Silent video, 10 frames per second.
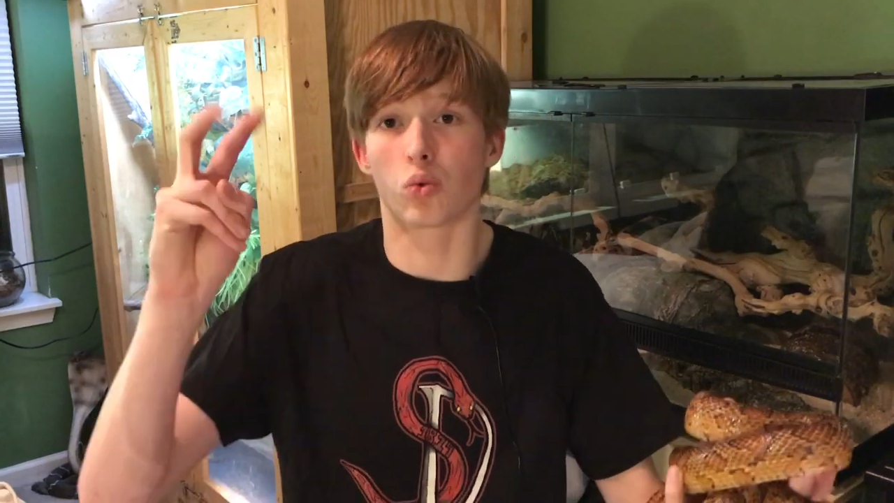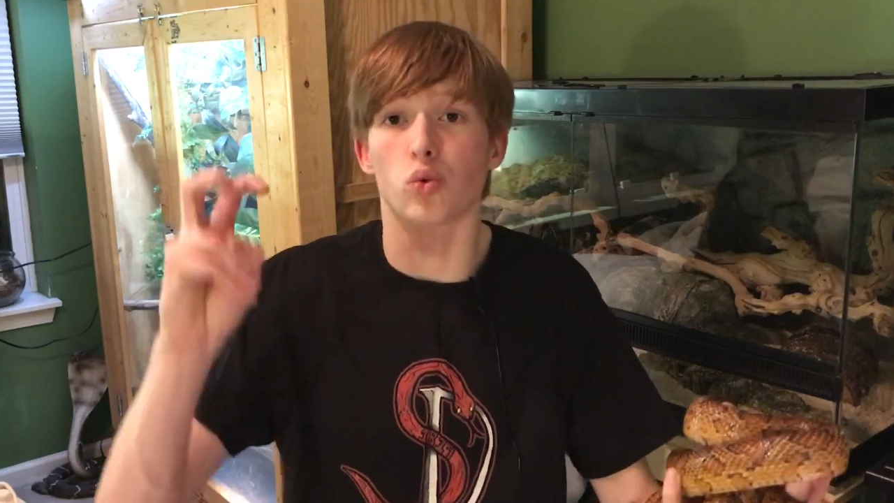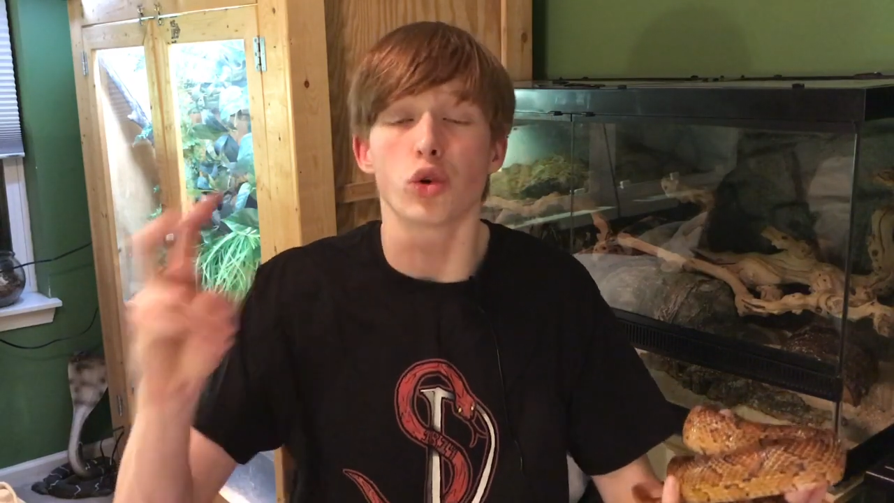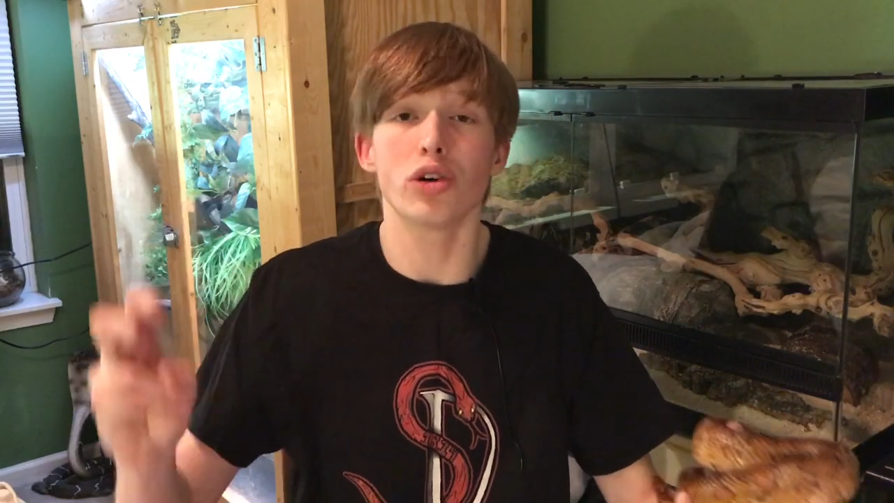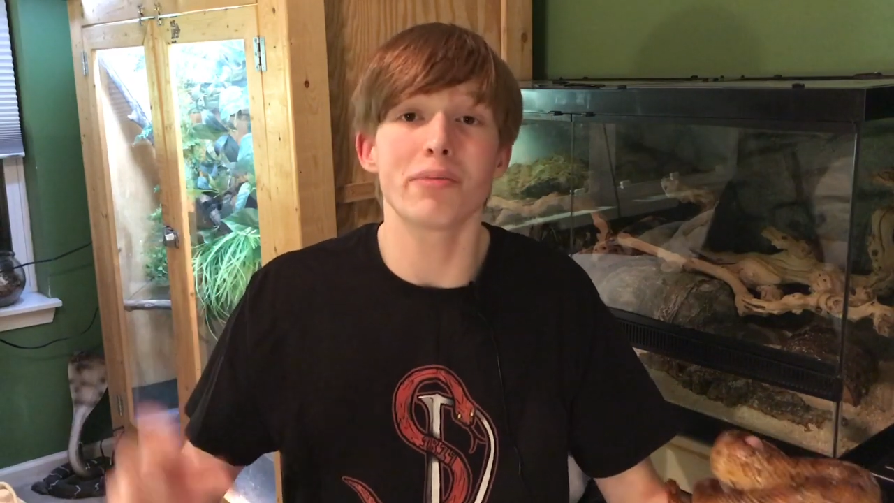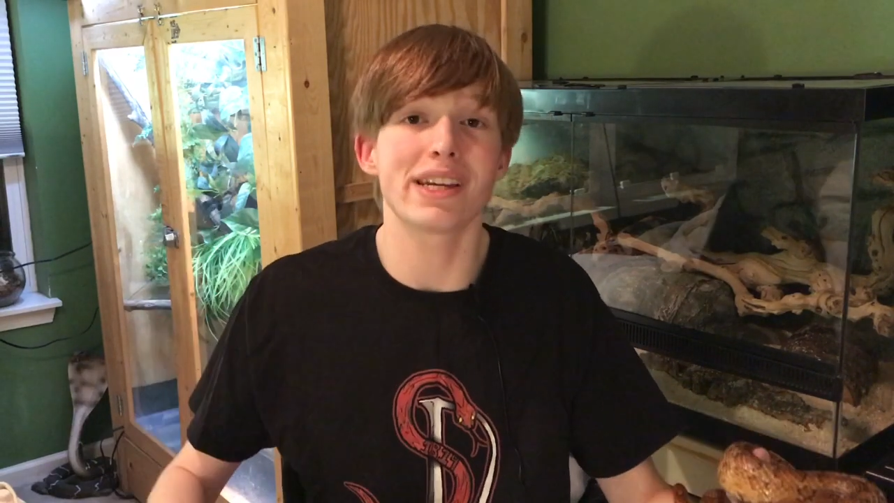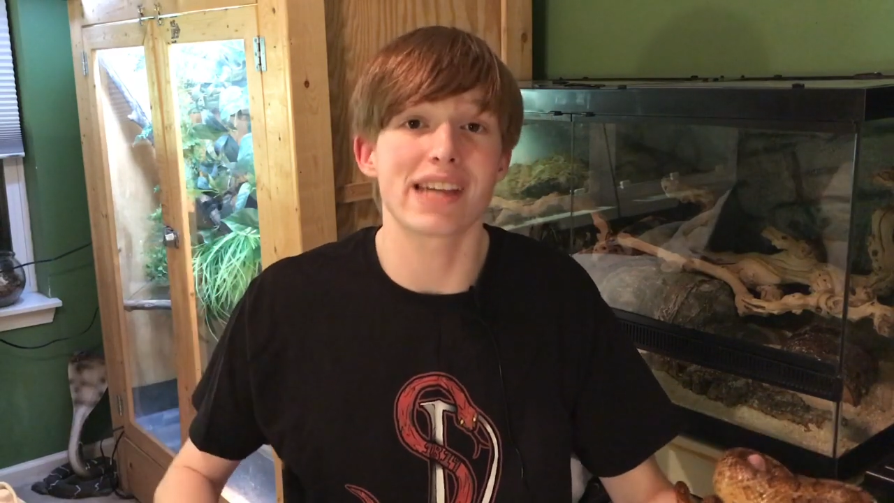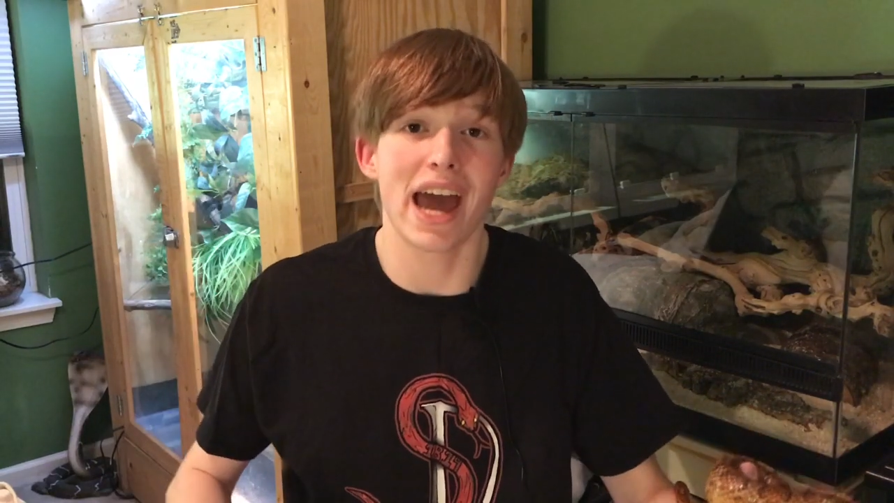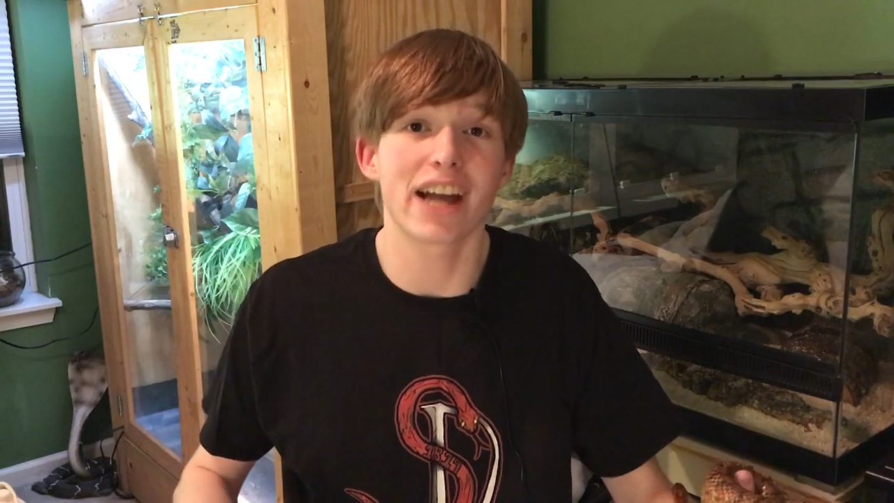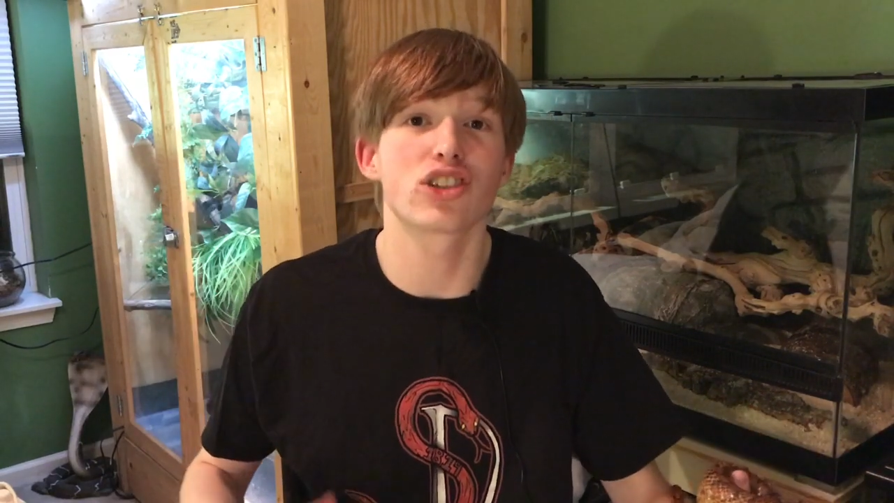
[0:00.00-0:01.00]
room is
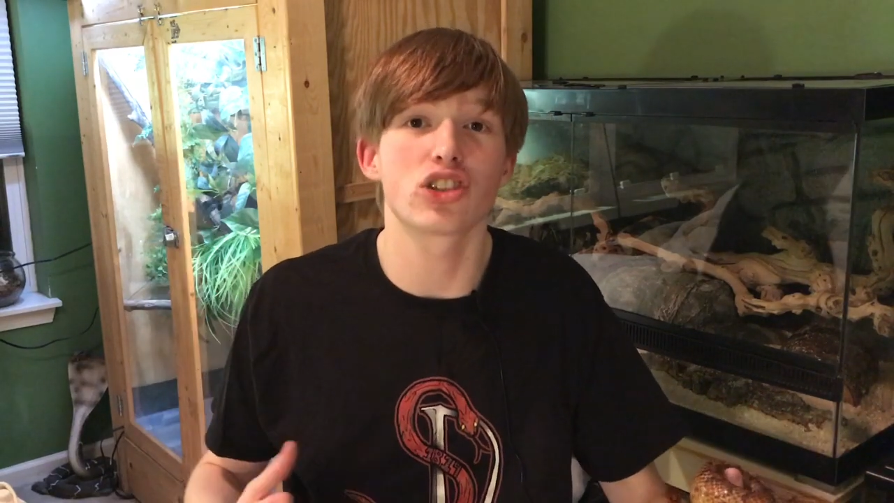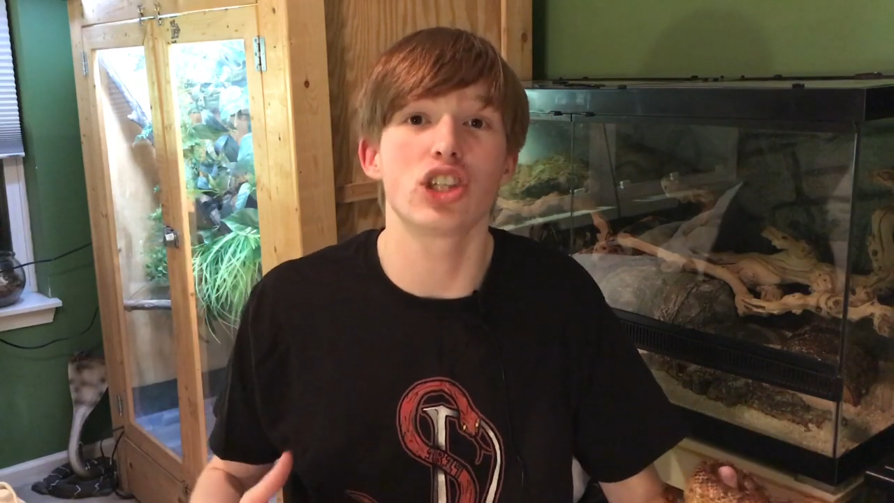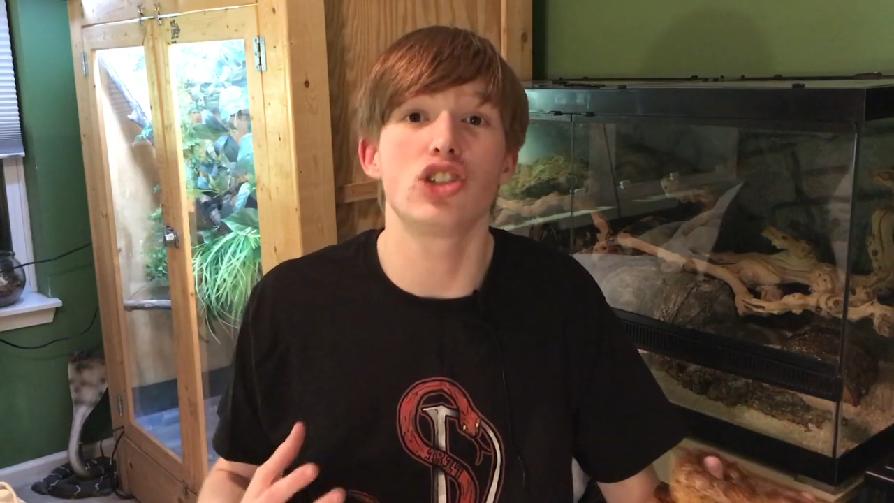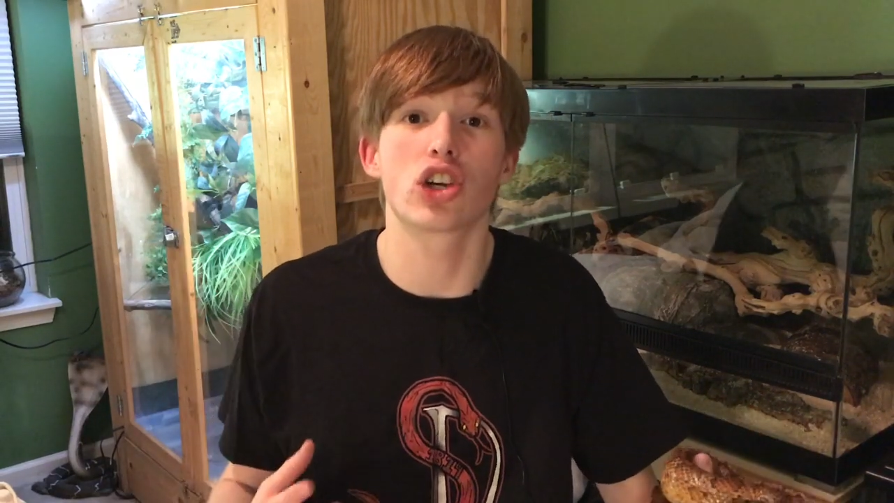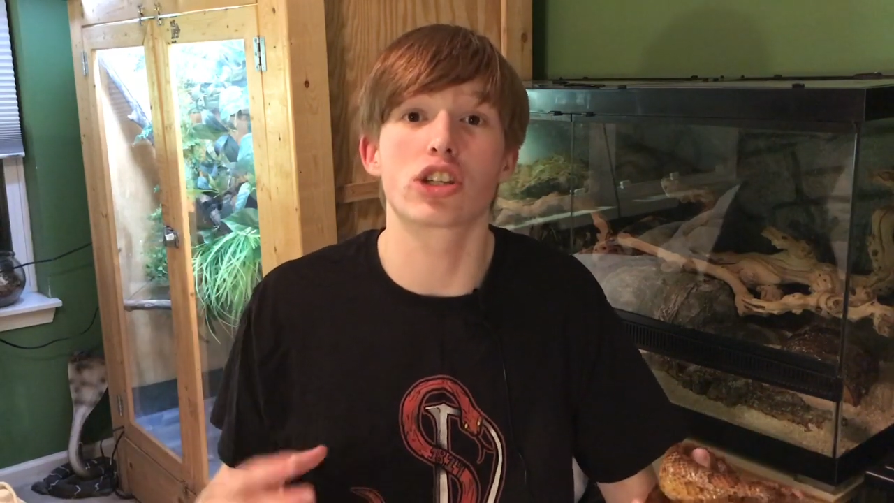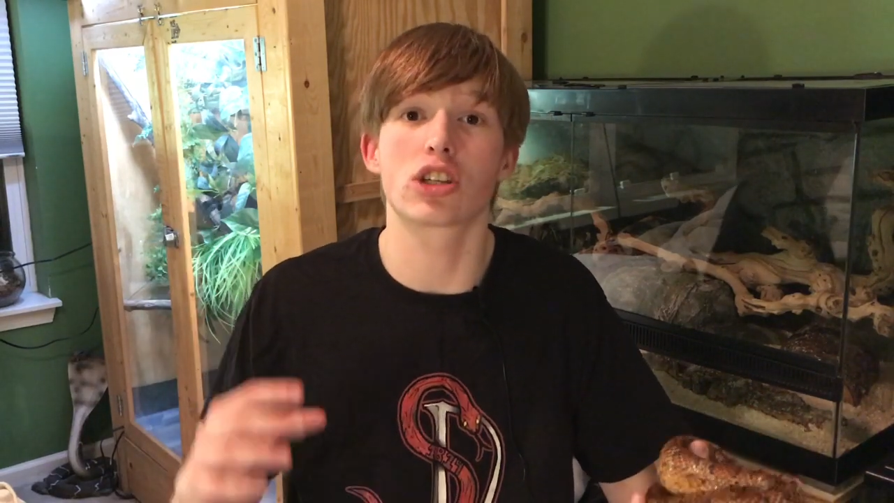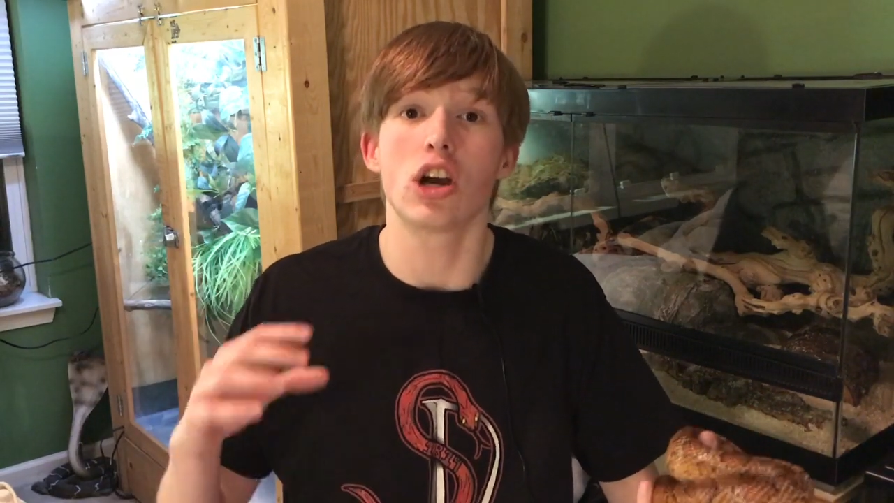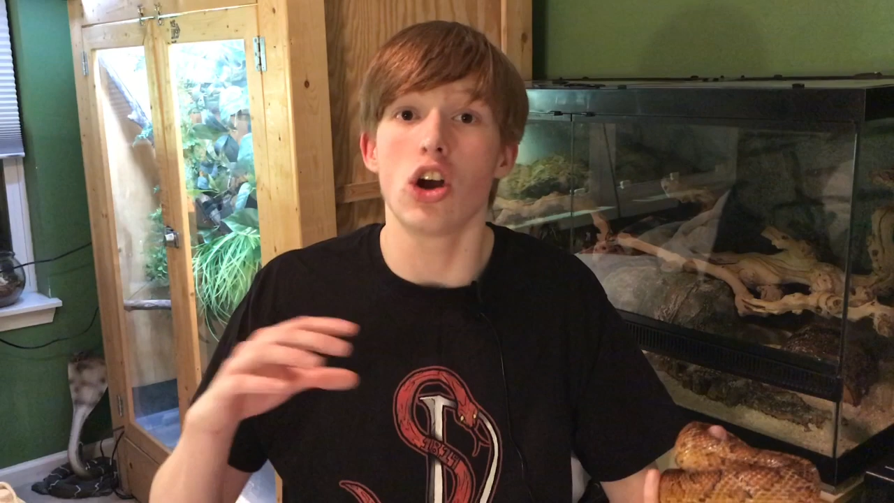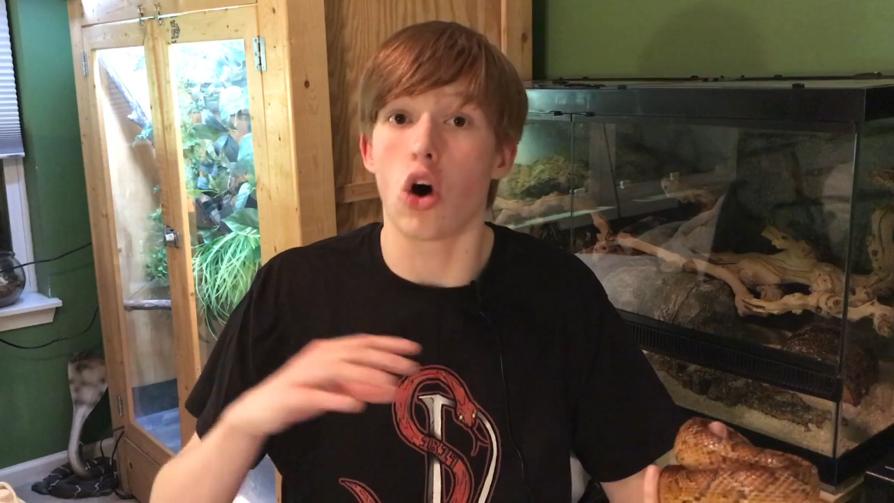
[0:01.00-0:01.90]
actually just